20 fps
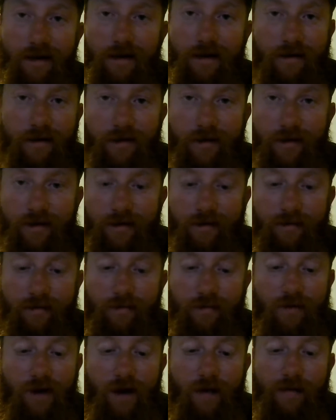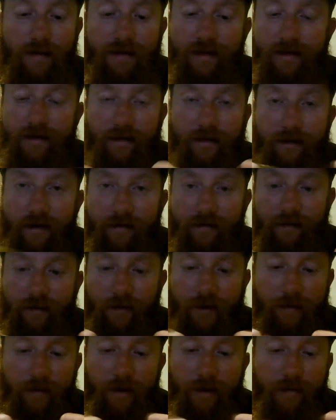the Yamasenko have green
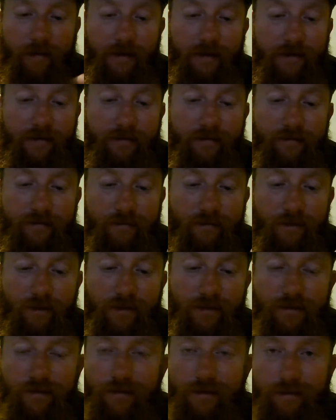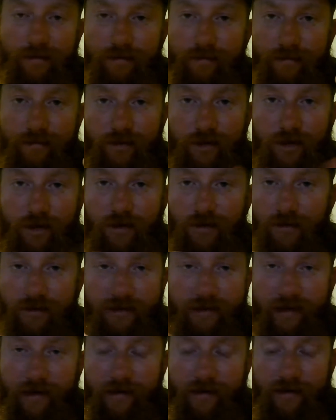pumpkin ones with chartreuse
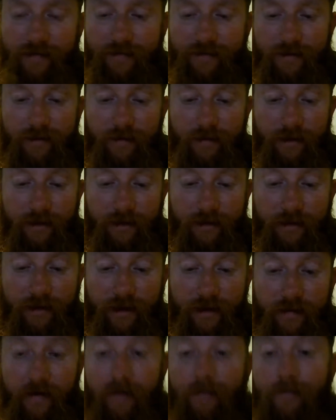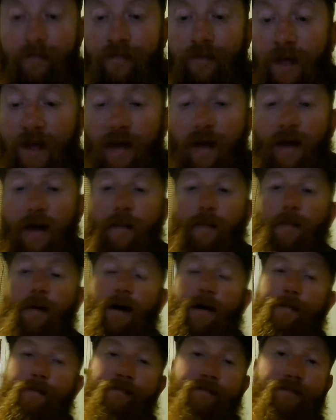tails if you really want to go that route. But
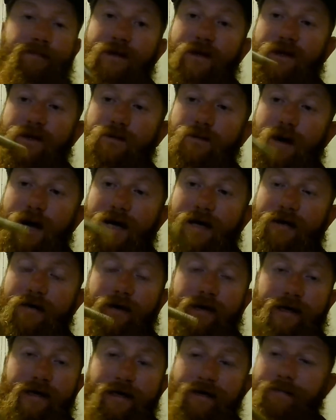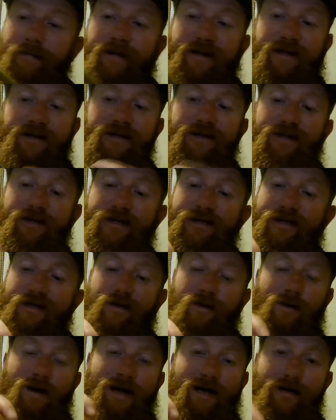just wacky rig it, make sure you get a
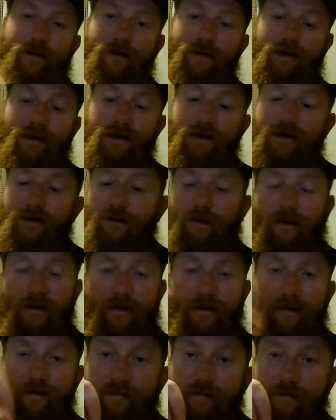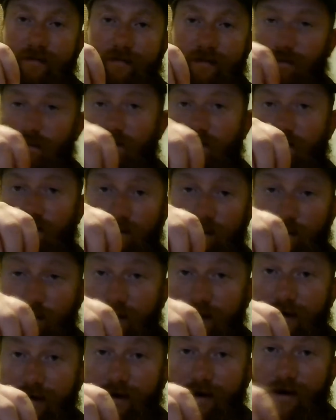wacky rig hook with a weed
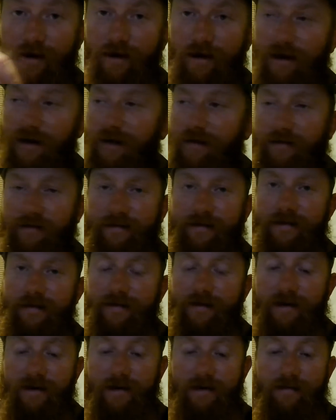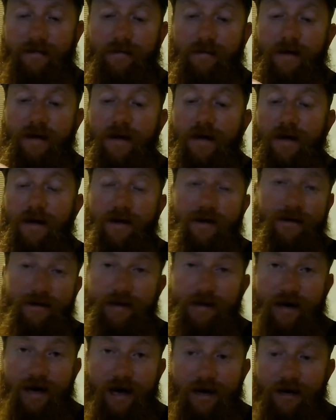guard on it. Those things are awesome. Used to
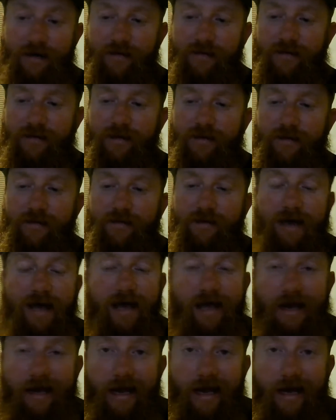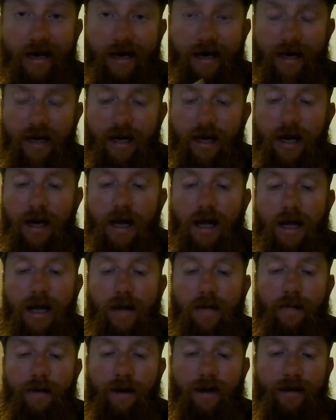not use those and hated it,
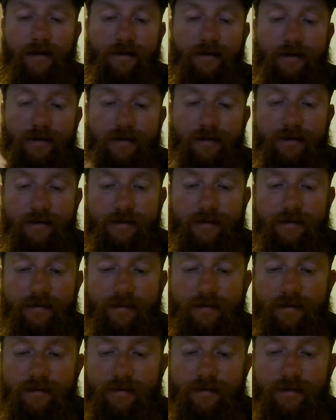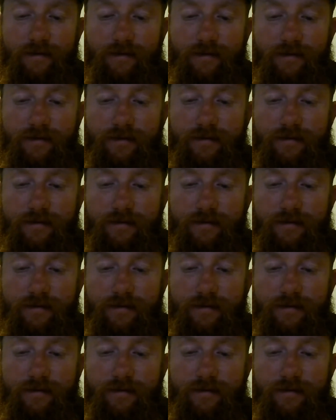but as soon as those,